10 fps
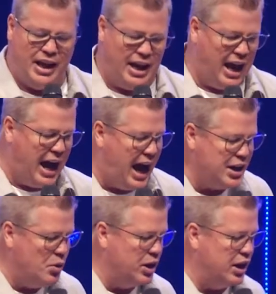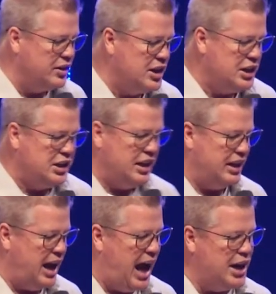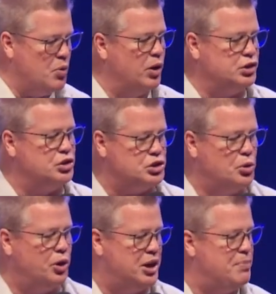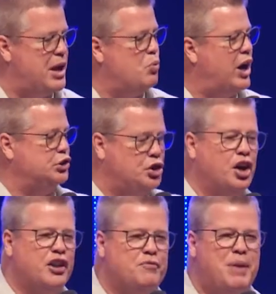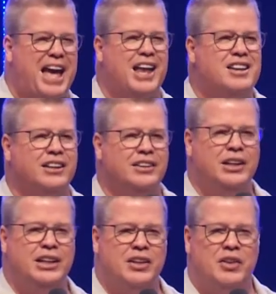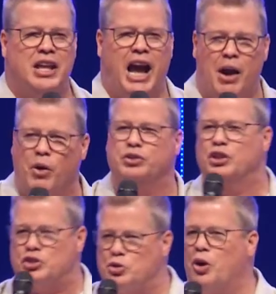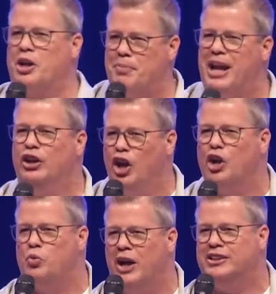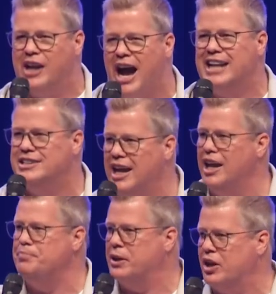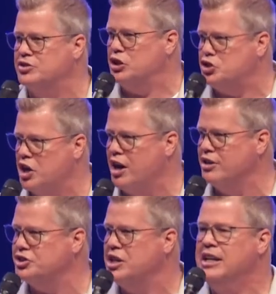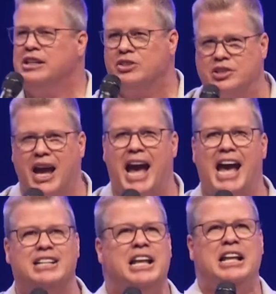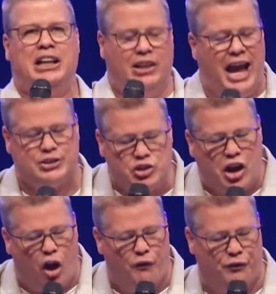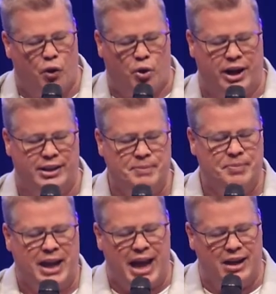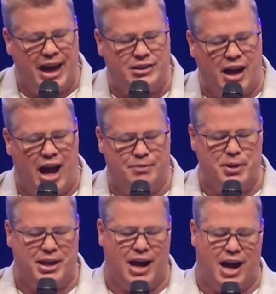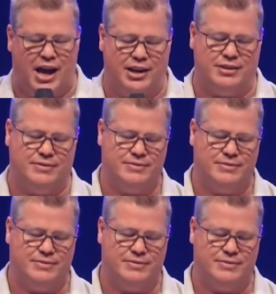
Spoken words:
I don't want the story to be what could have been. I want the story to be, look what God did because the church said, let's go for it and let God be God.